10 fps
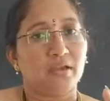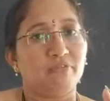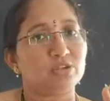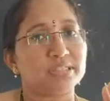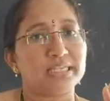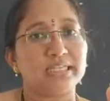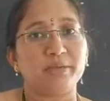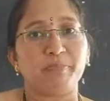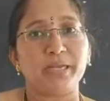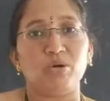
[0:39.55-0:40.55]
If you see
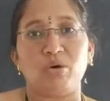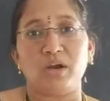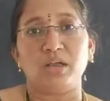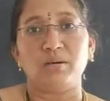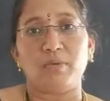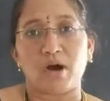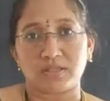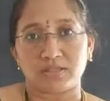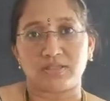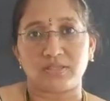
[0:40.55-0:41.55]
that pin holder
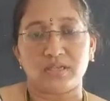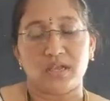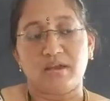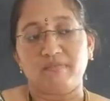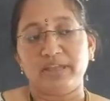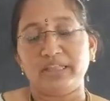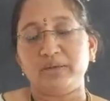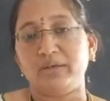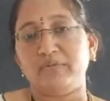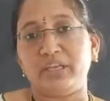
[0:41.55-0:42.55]
box,
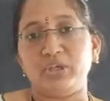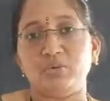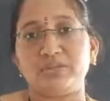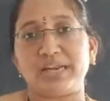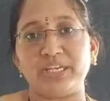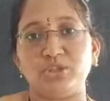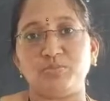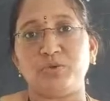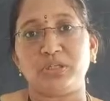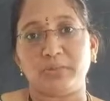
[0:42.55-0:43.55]
when you try to
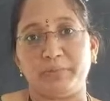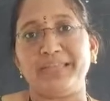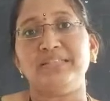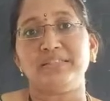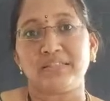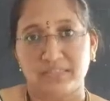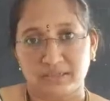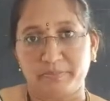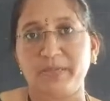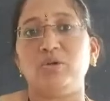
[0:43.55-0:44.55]
put the pins in
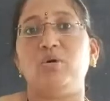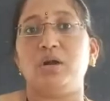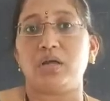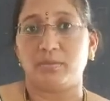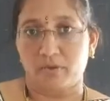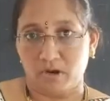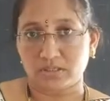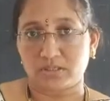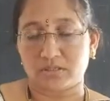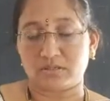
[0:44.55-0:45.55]
the pin holder
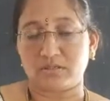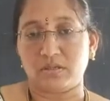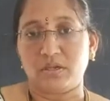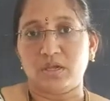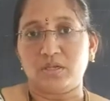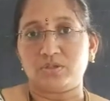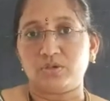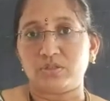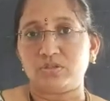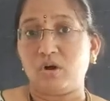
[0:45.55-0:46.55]
box, so
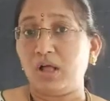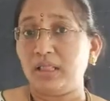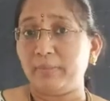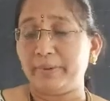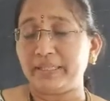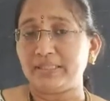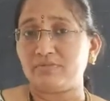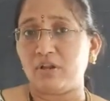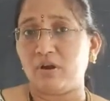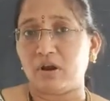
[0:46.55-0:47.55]
all the pins
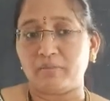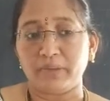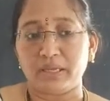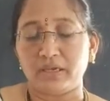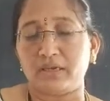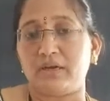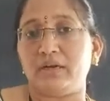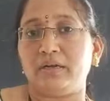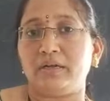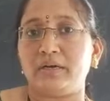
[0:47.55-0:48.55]
will not be
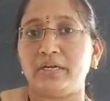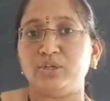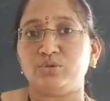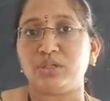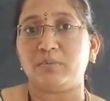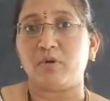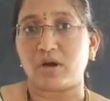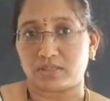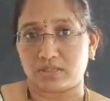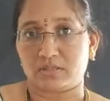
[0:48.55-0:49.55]
entered into the
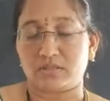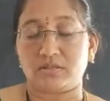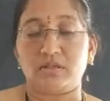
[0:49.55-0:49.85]
box.